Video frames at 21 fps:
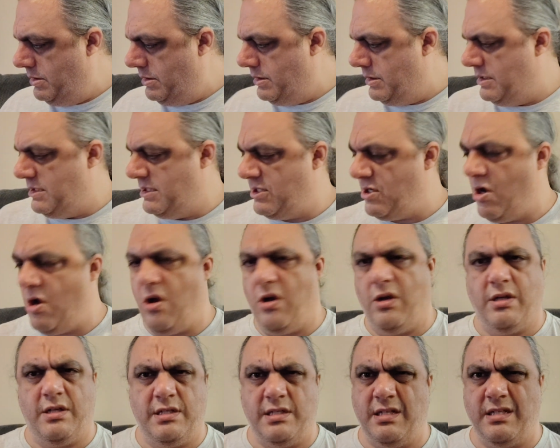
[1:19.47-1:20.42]
The
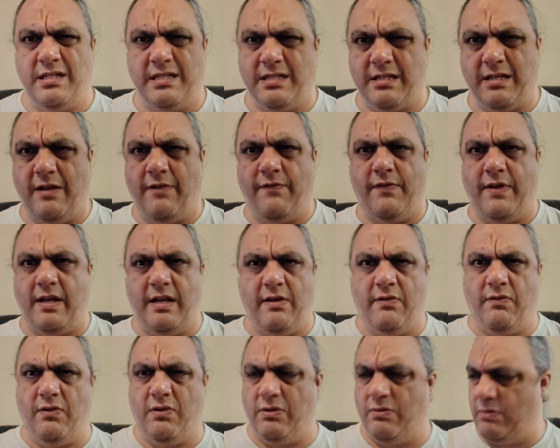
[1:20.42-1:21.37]
songs and stuff, I
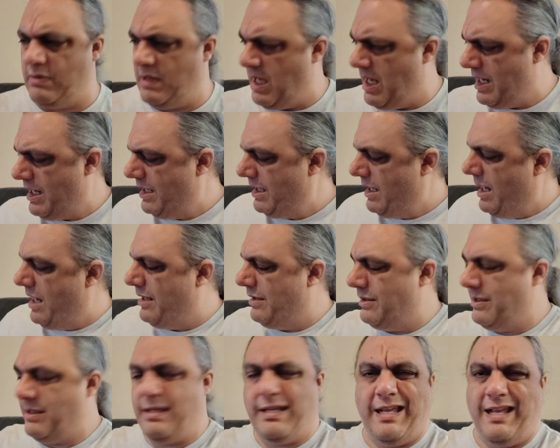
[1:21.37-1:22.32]
can't.
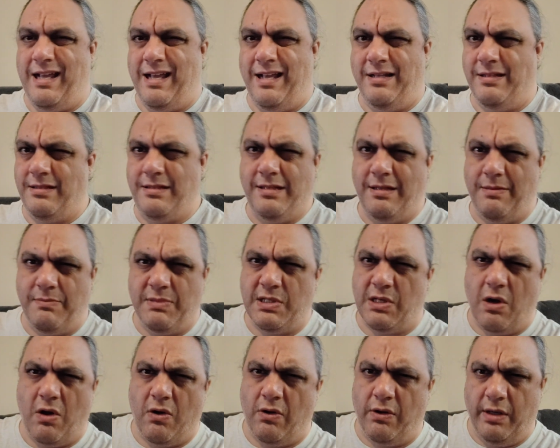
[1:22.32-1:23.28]
I'm
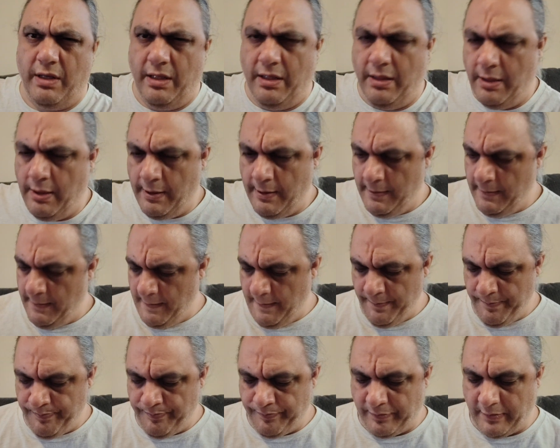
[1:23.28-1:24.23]
sorry.
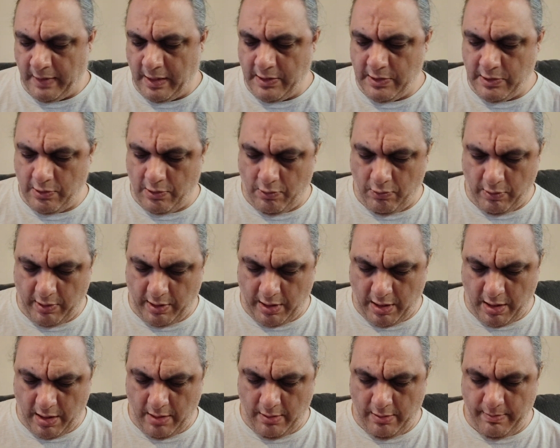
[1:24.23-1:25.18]
So we
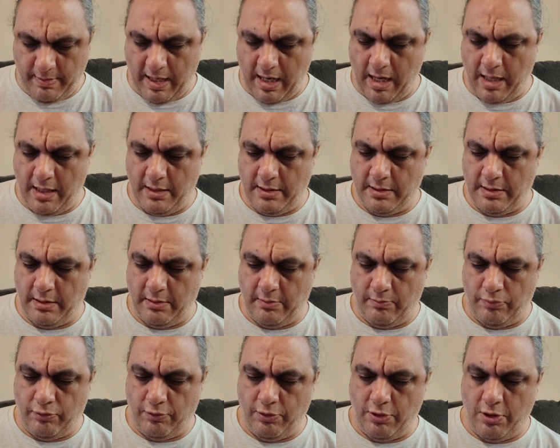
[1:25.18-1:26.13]
got a
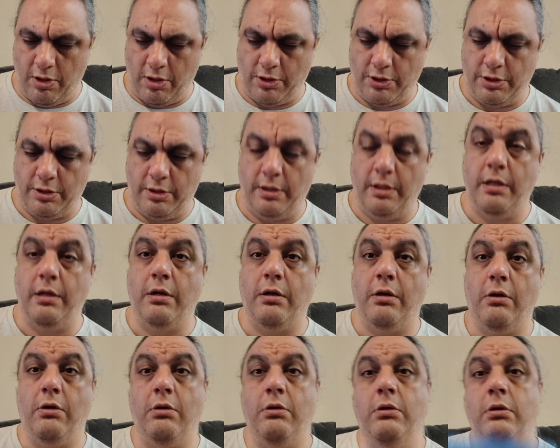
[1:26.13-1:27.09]
Madison production
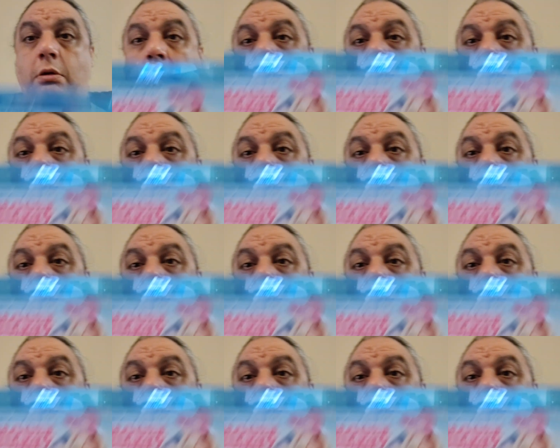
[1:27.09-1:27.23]
here